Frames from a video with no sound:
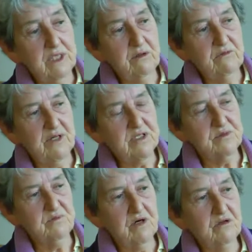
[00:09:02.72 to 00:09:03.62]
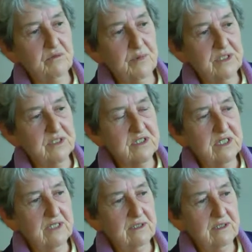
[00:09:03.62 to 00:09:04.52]
no, we've had some very good weddings
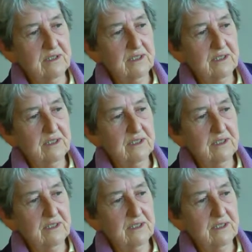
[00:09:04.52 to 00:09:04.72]
here.